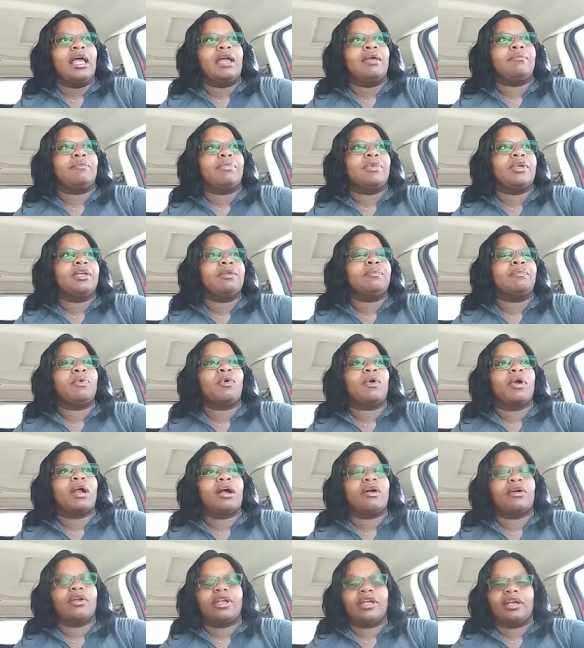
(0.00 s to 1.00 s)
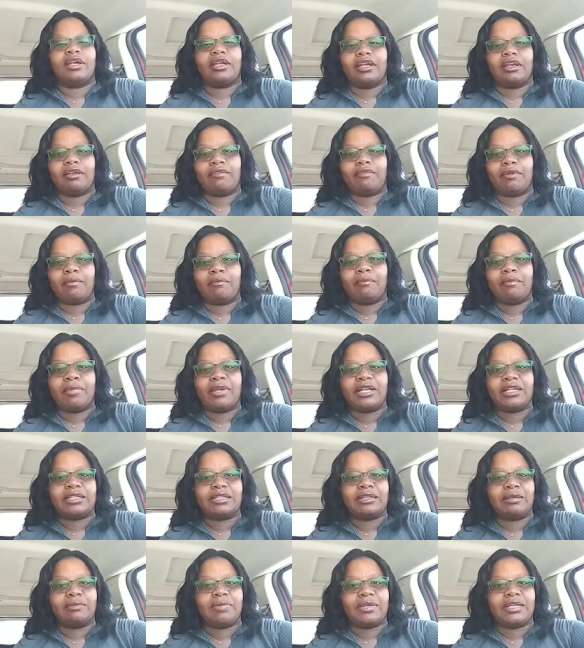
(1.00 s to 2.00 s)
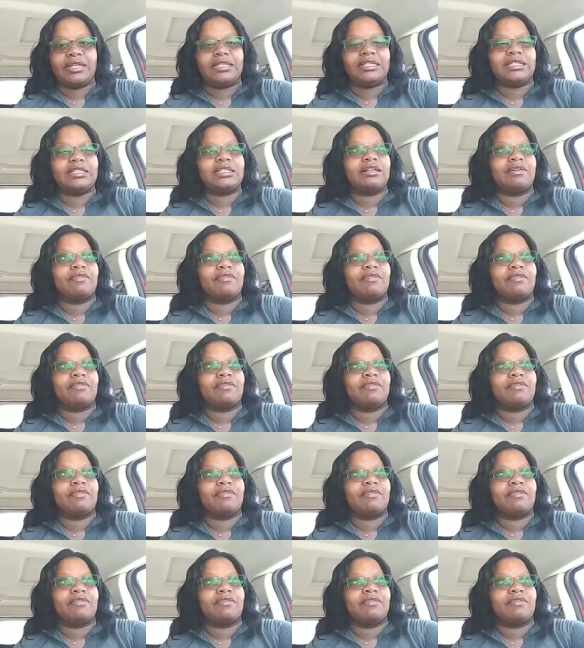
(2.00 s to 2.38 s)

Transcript: and people are out here giving bits and pieces